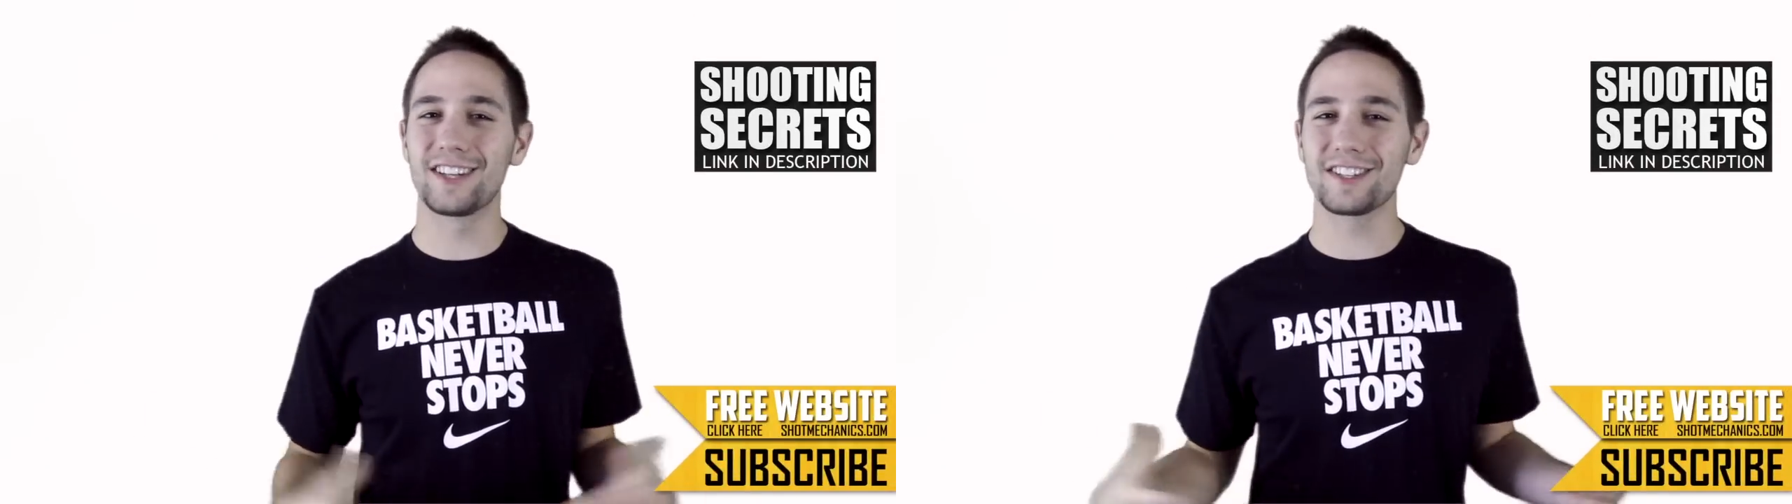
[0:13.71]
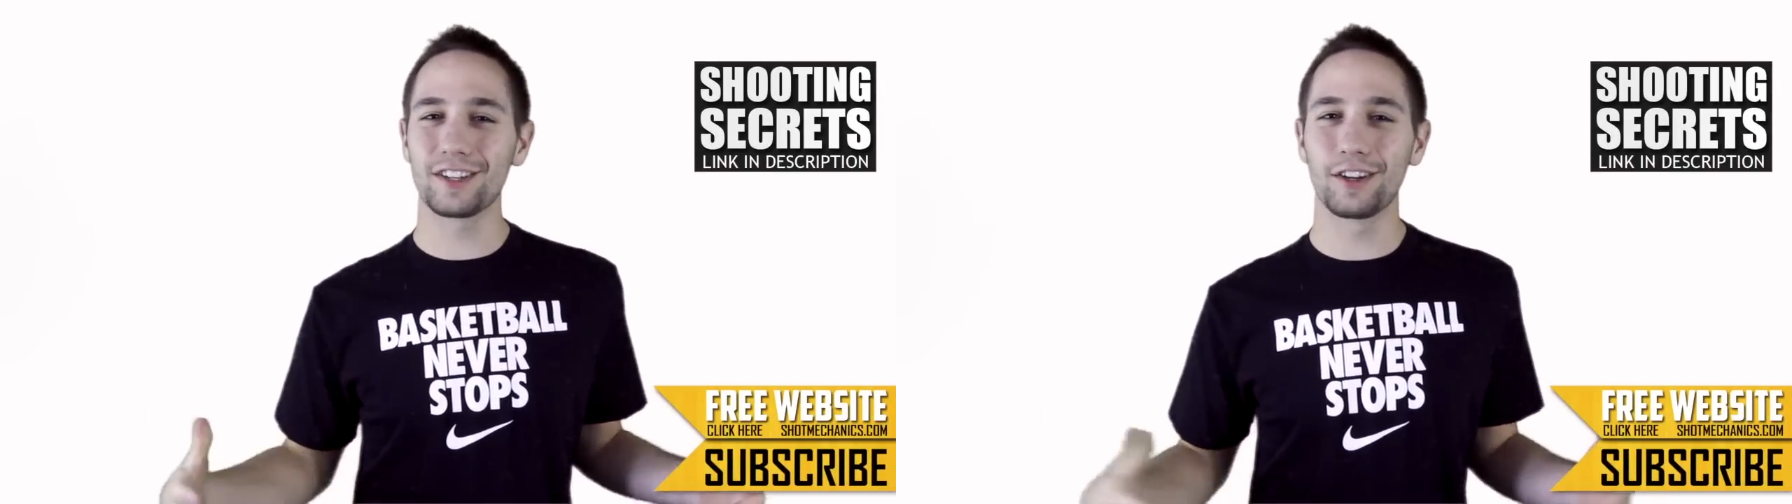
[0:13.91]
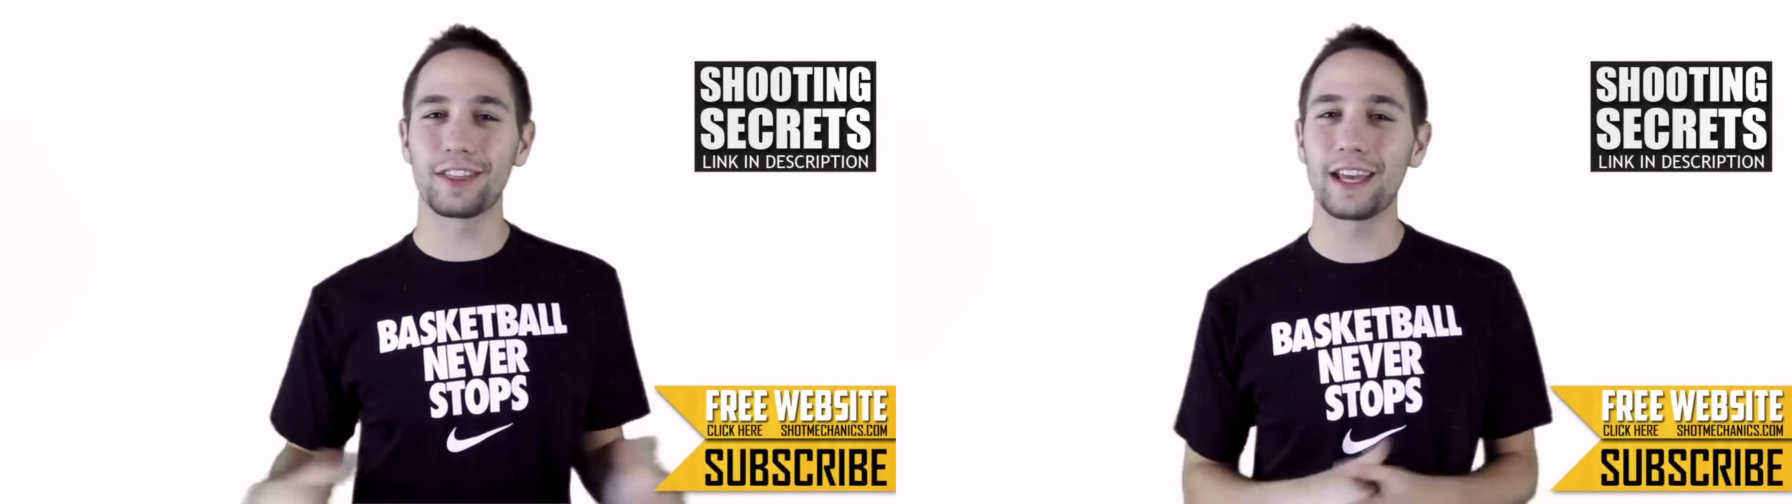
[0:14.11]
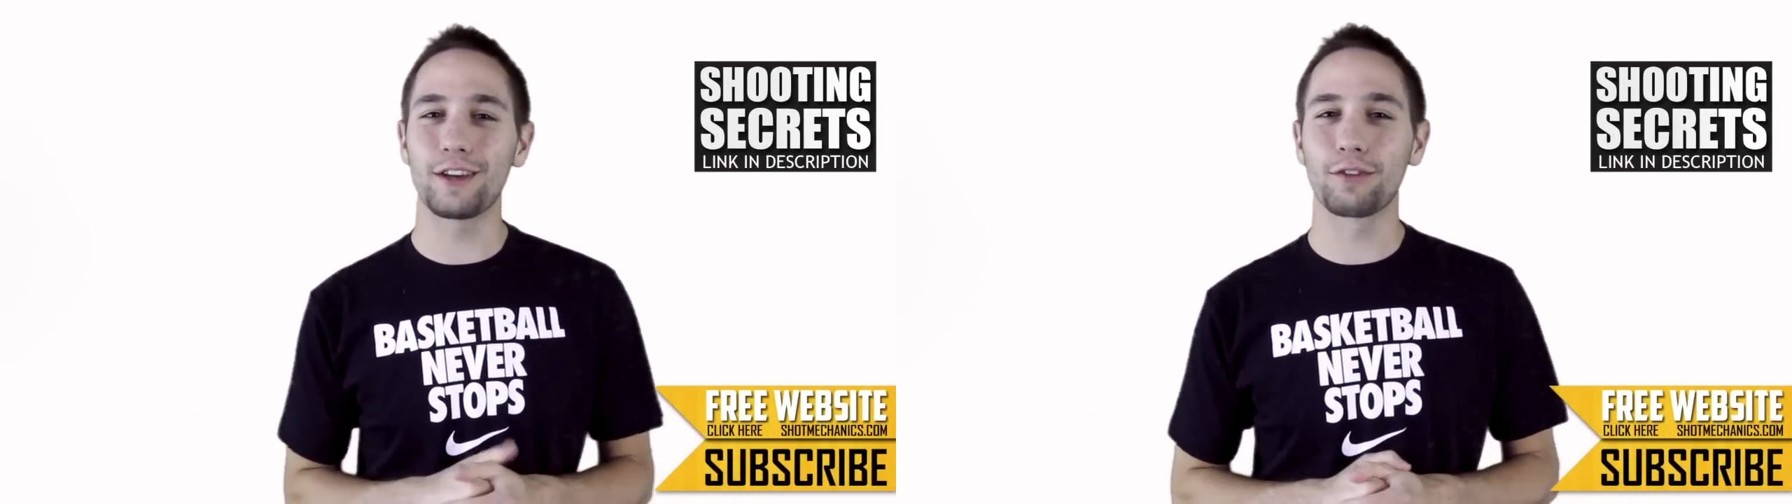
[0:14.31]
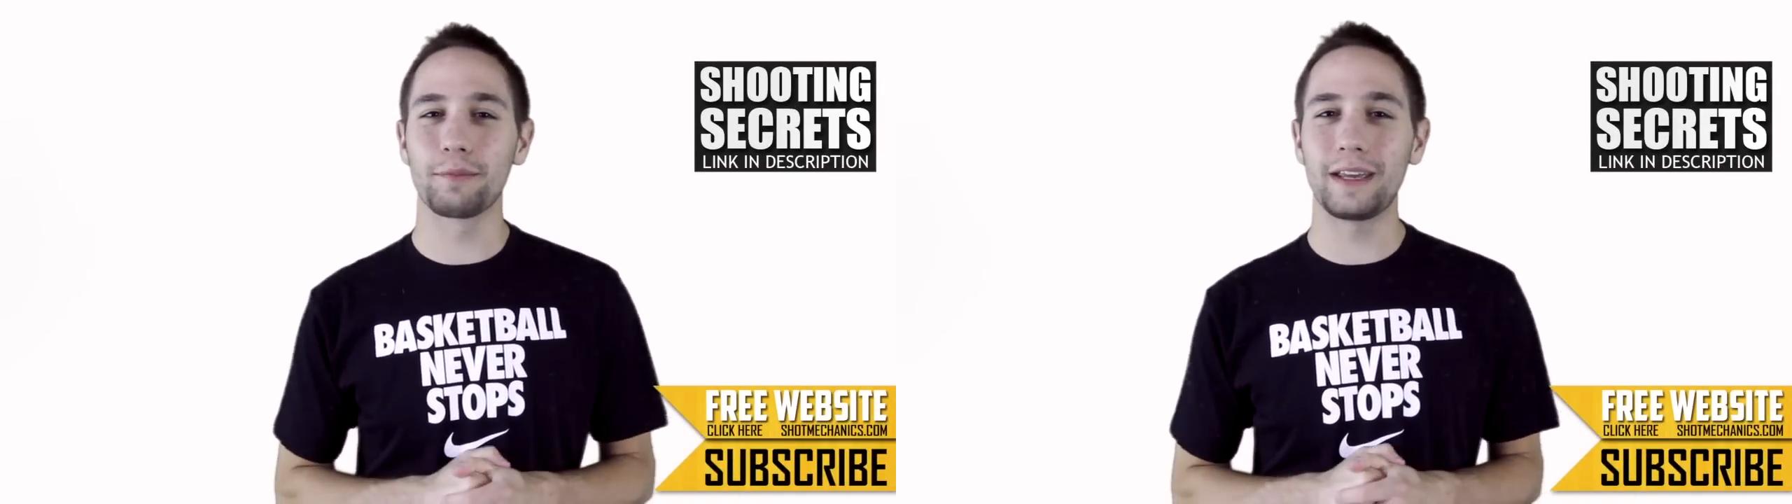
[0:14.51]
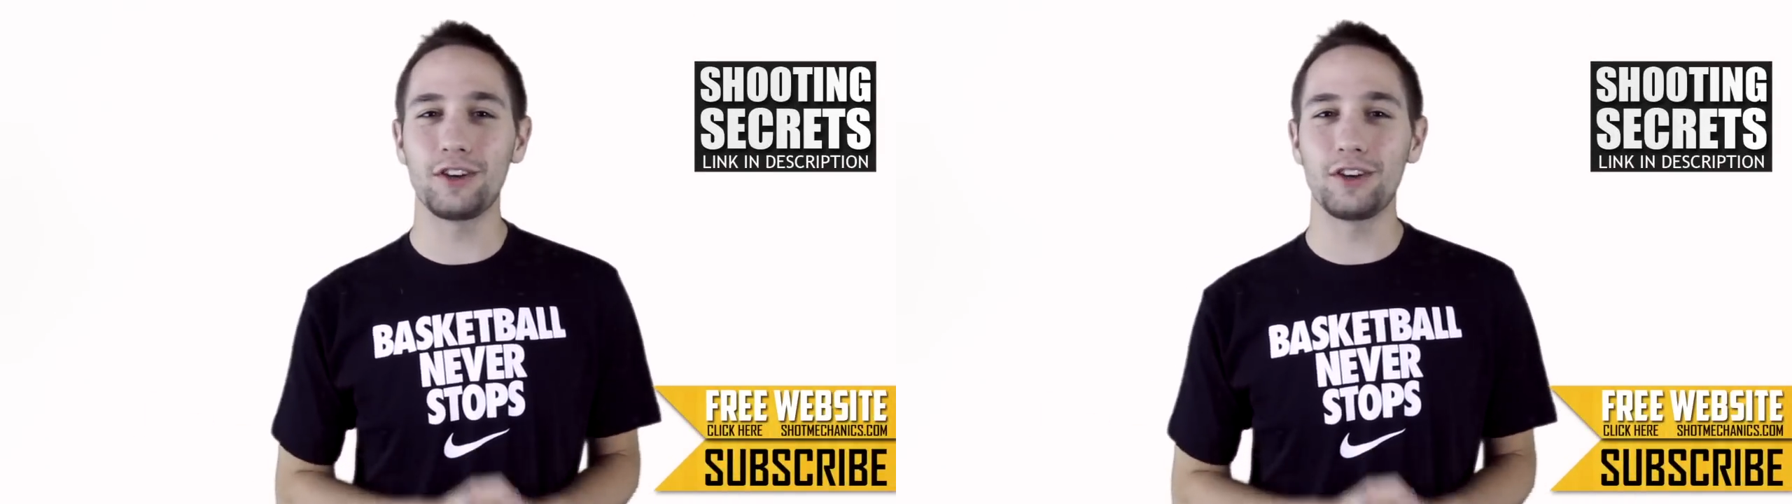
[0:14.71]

And just a little thank you from me,